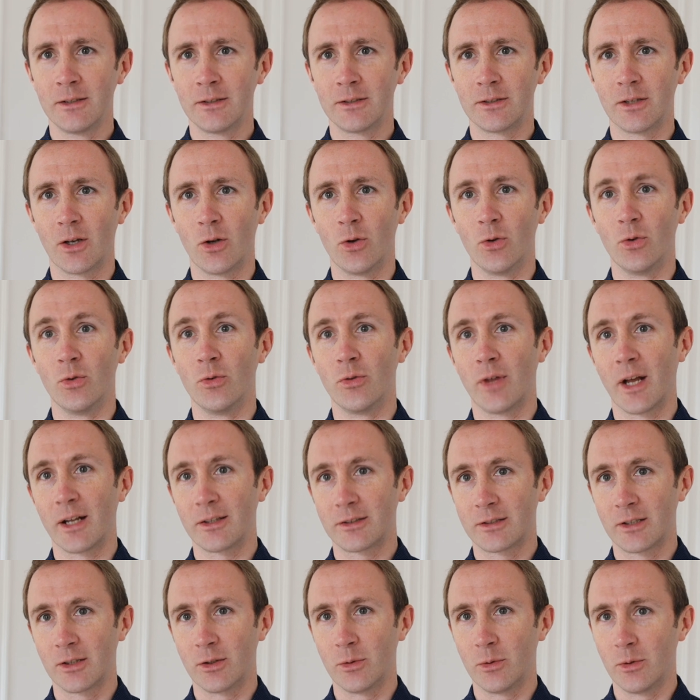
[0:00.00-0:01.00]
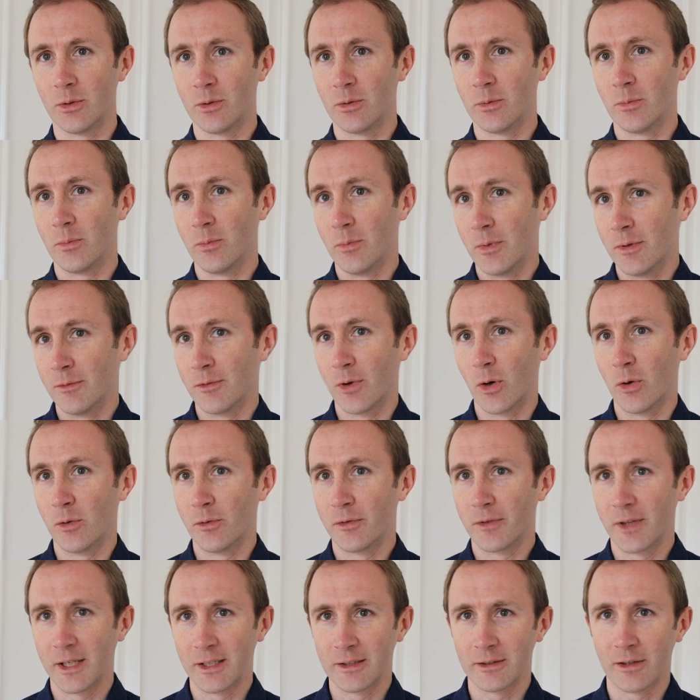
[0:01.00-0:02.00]
so that's going to
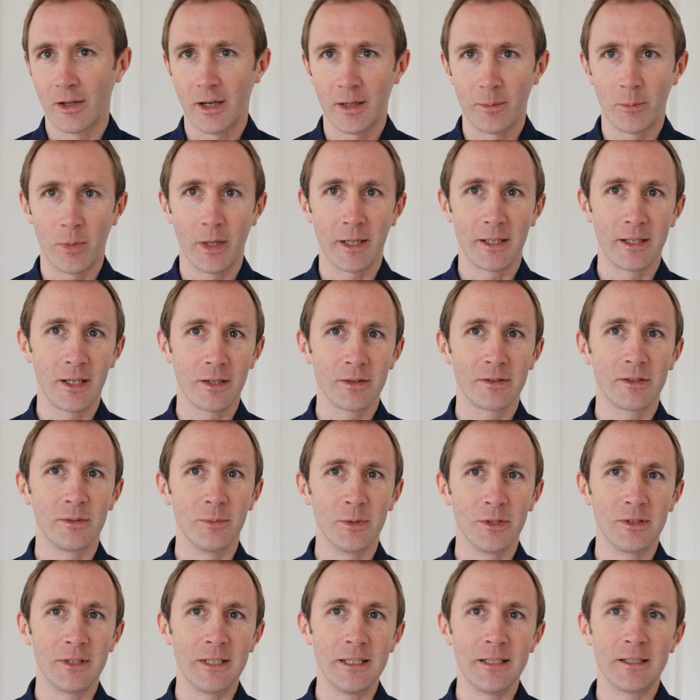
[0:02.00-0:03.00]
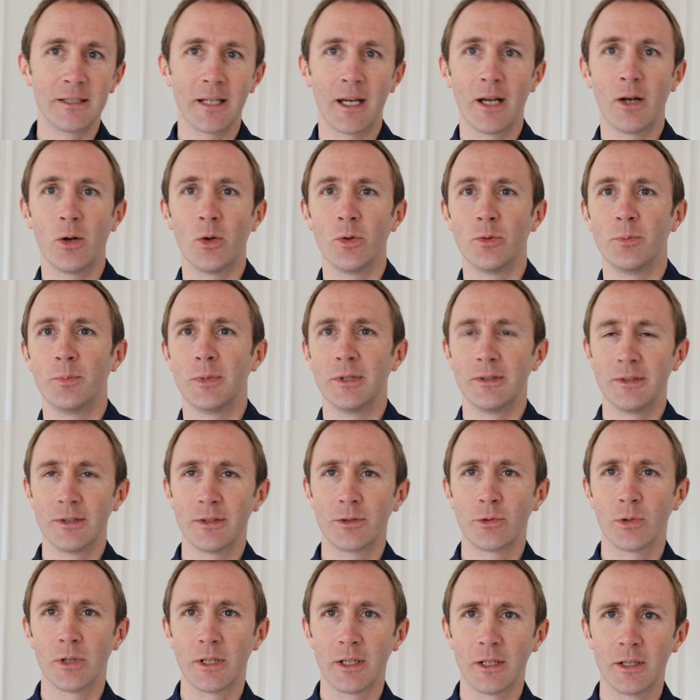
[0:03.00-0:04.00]
involve things like my customers' details,
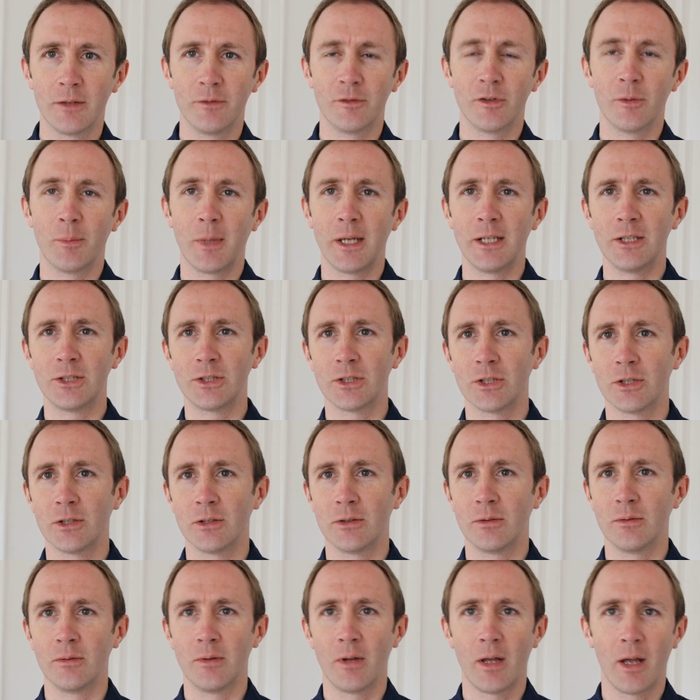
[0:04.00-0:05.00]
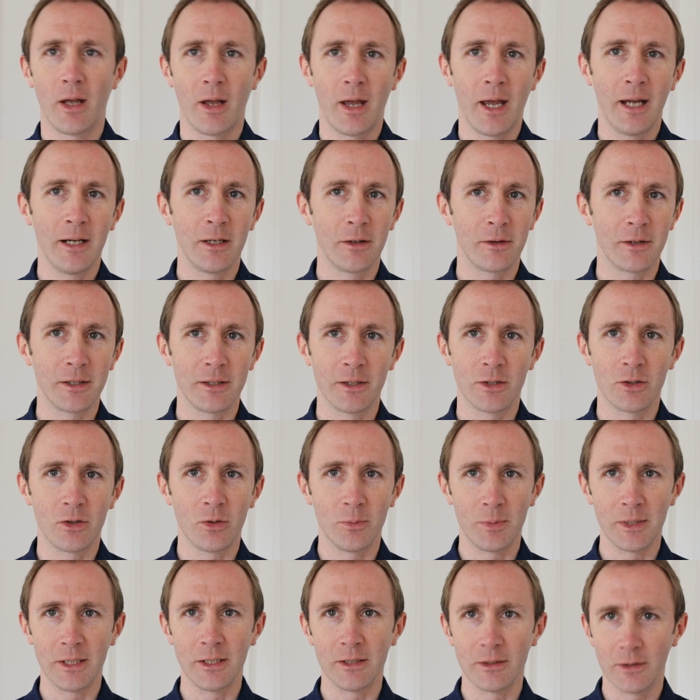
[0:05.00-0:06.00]
business critical information, anything that
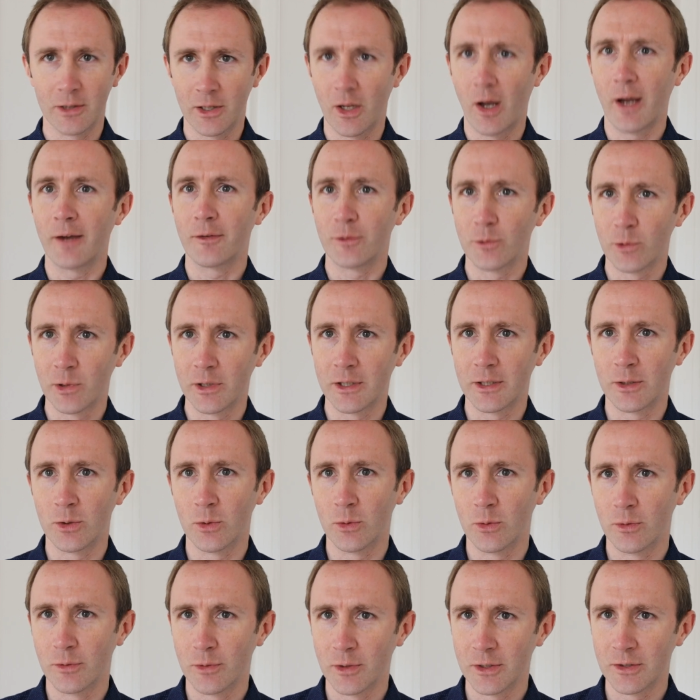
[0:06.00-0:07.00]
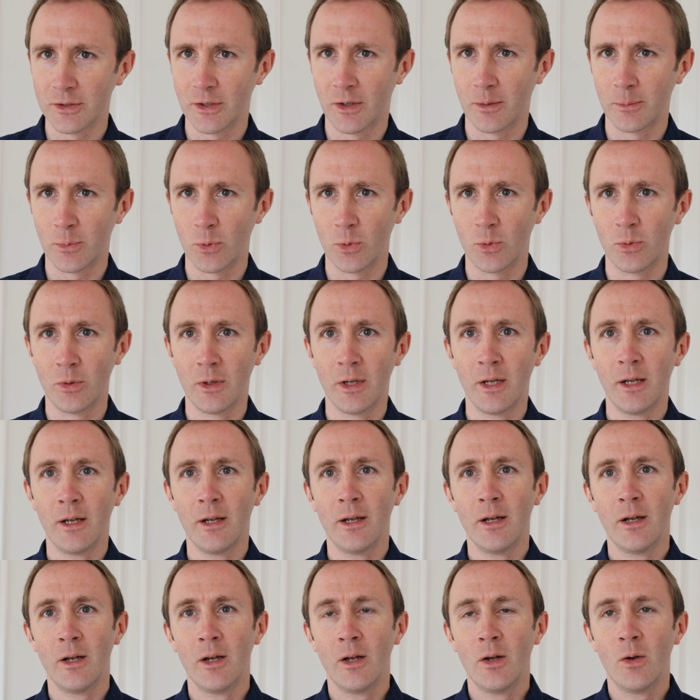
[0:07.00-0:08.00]
could be life critical, for example.
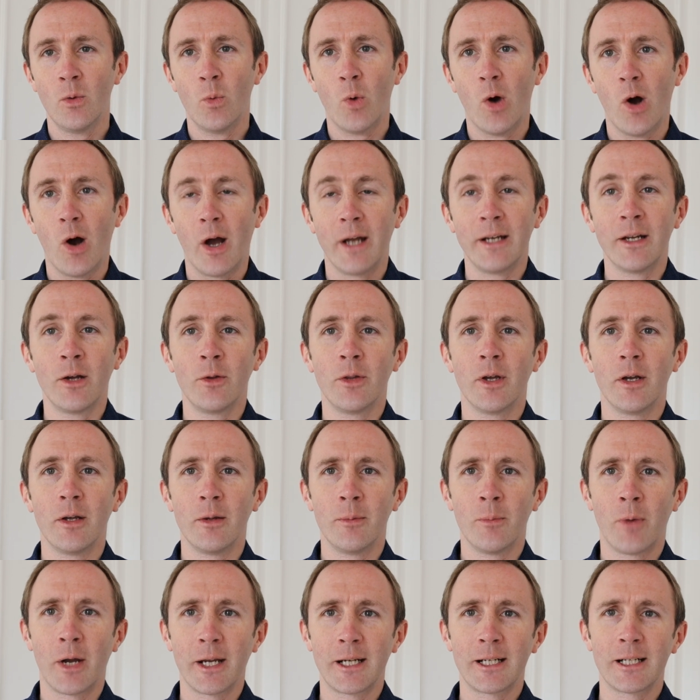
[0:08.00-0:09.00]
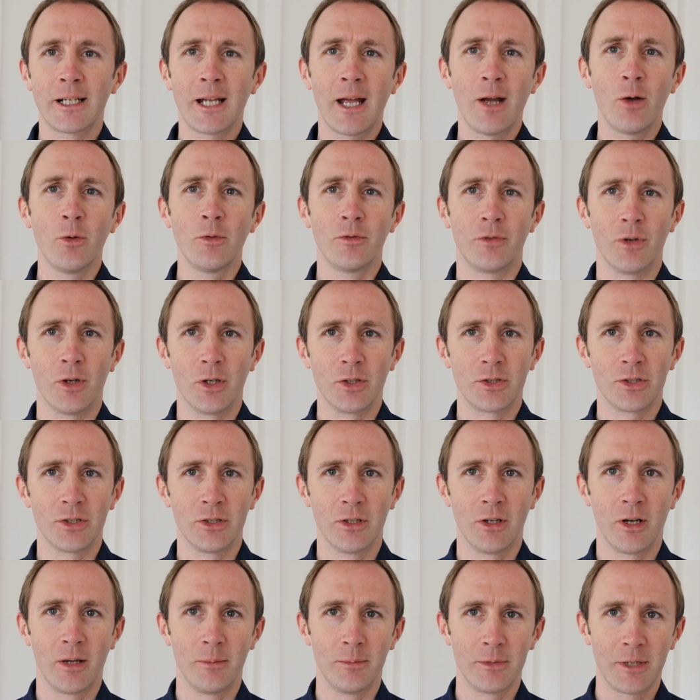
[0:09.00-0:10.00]
Well, I know that in my cloud
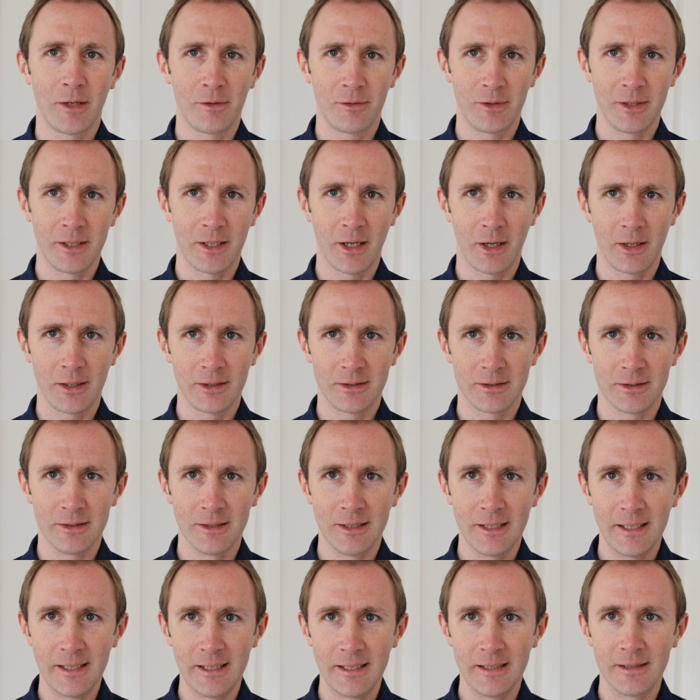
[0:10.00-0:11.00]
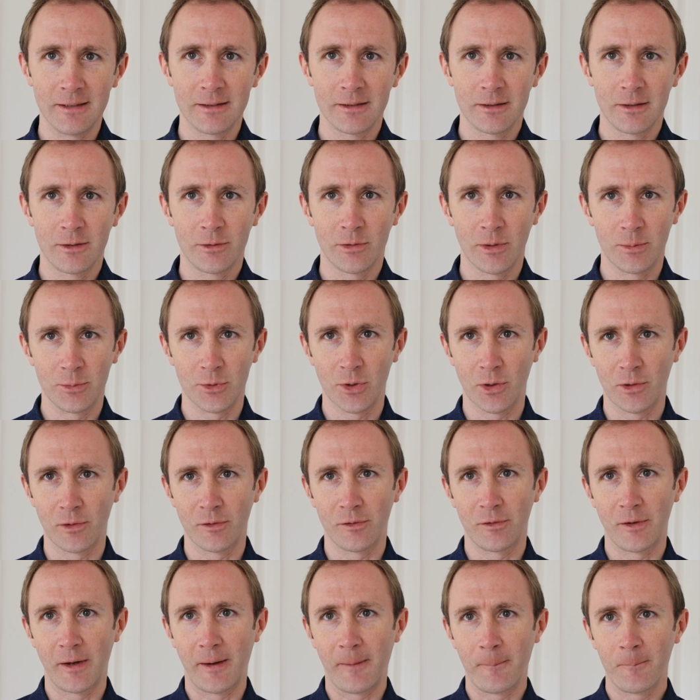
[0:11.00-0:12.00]
version, I'm definitely going to need
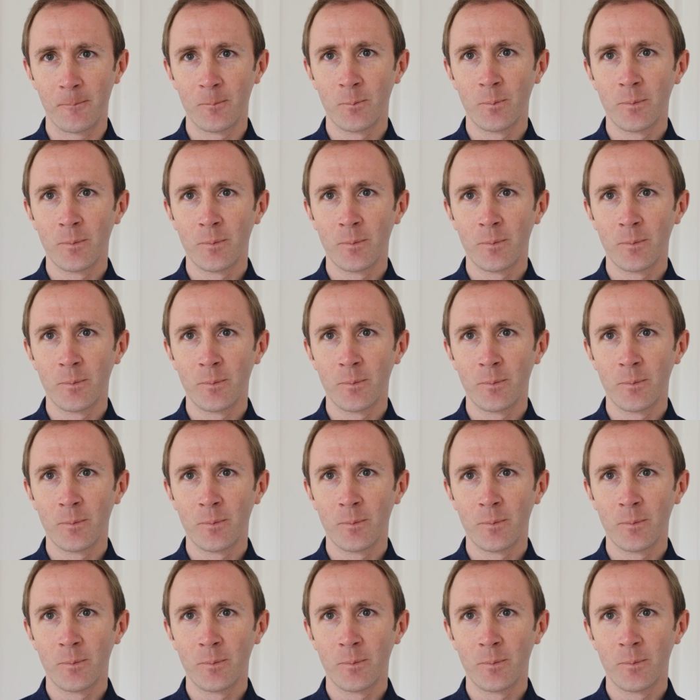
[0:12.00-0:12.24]
cryptography.